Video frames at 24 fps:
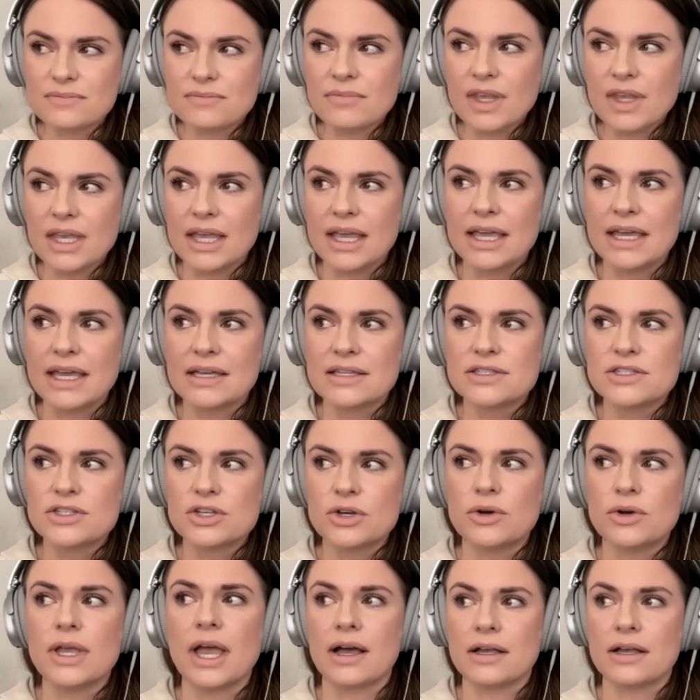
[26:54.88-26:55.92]
and so,
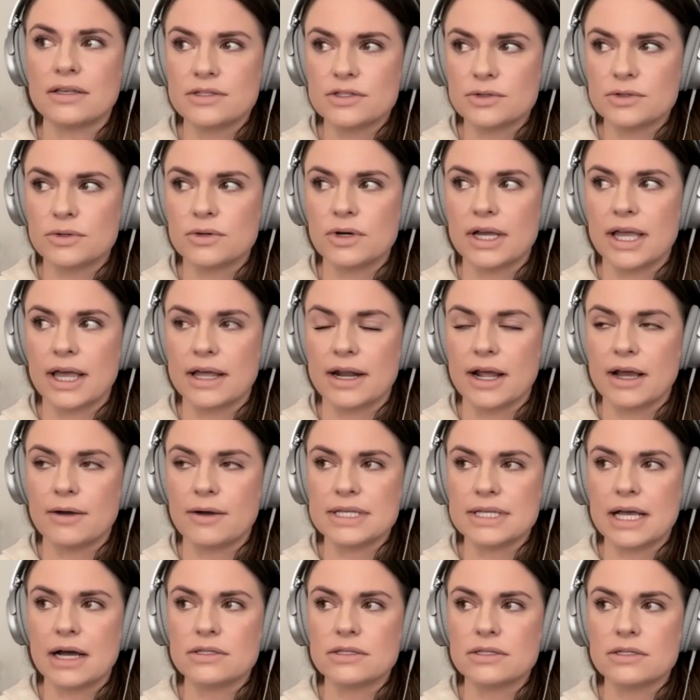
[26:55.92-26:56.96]
yeah, so again, I was
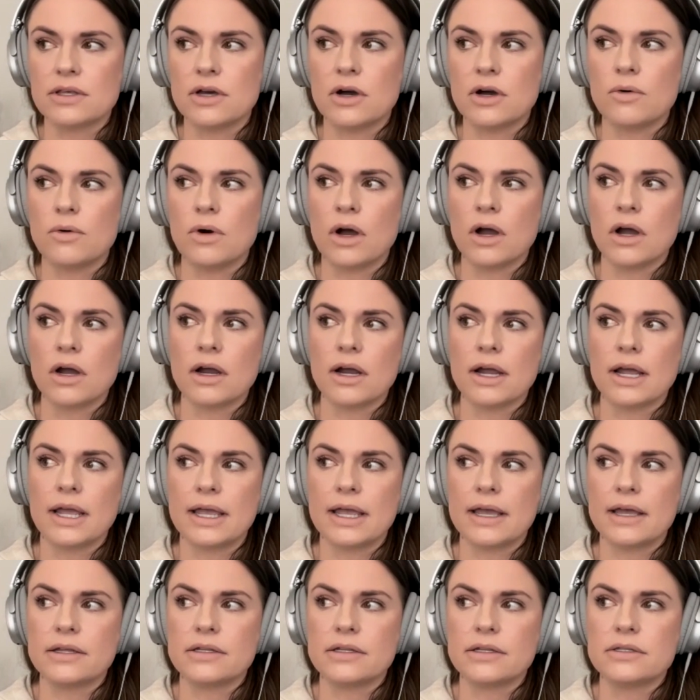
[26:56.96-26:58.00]
out to the OR
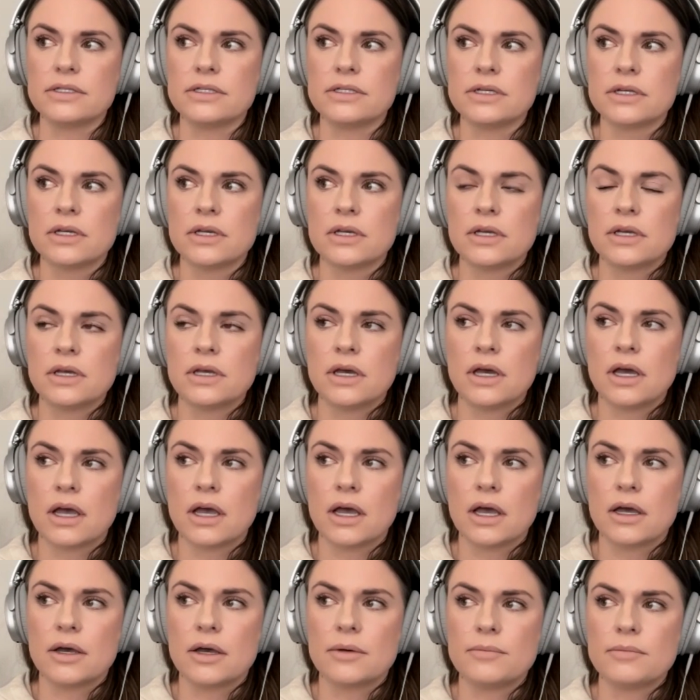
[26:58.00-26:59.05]
and
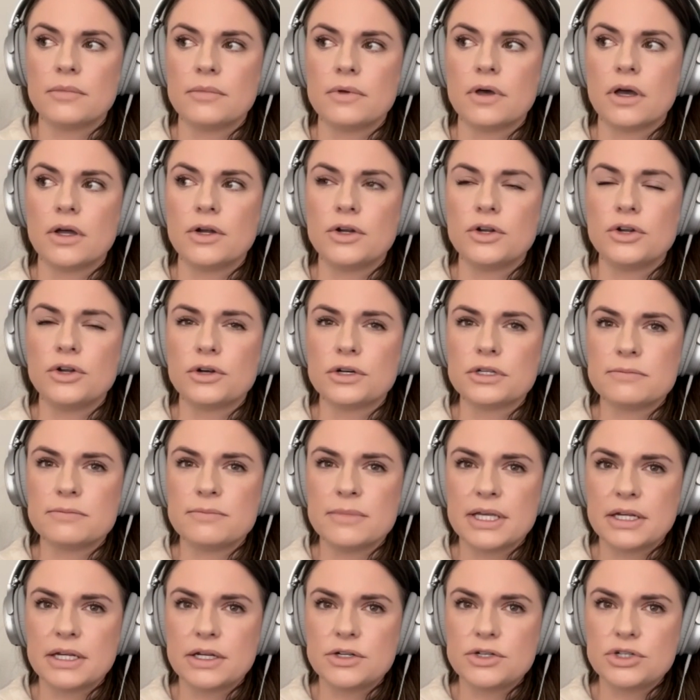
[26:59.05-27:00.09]
a nurse
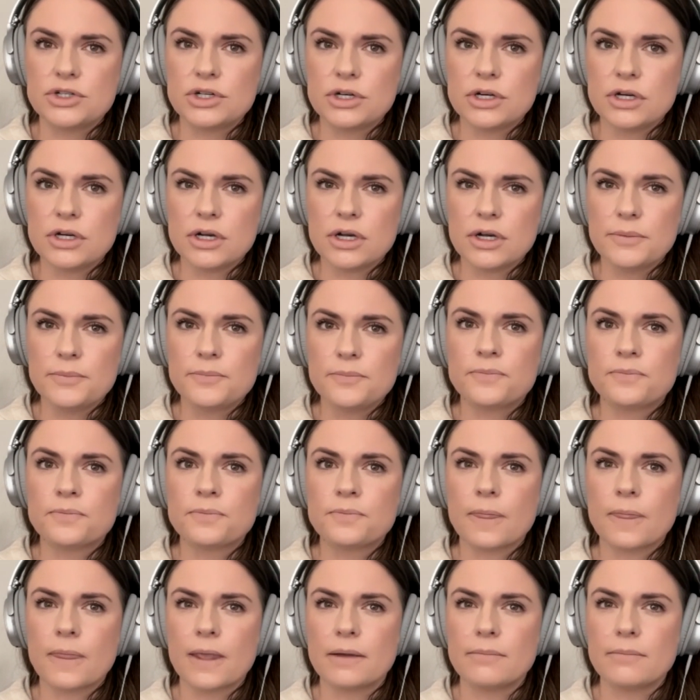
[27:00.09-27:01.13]
manager
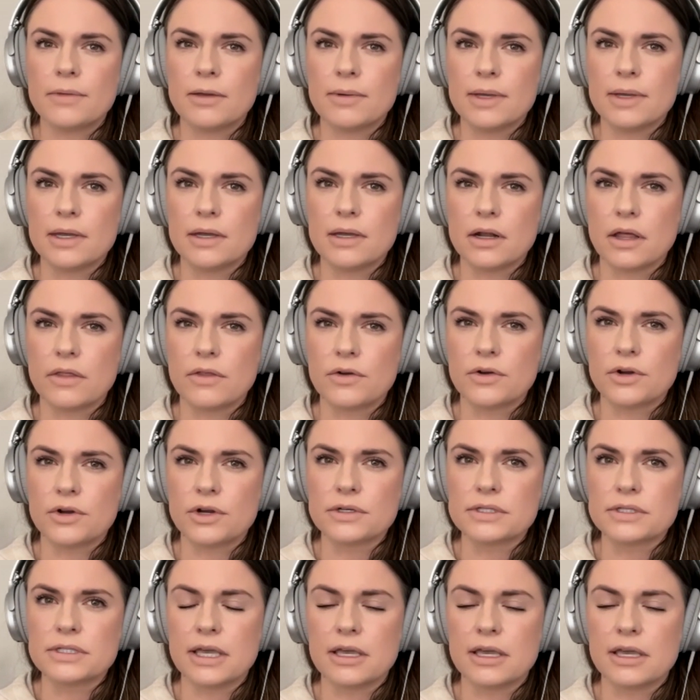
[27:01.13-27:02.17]
and maybe another
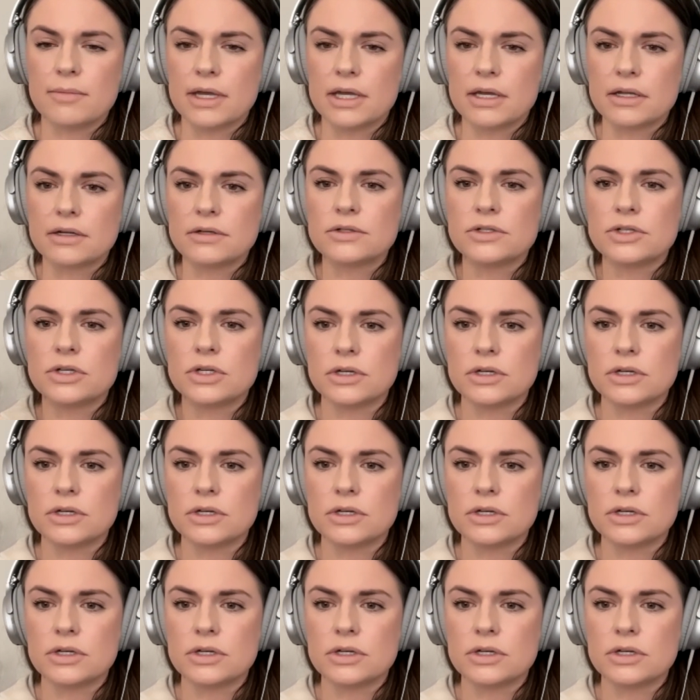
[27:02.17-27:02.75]
nurse came in to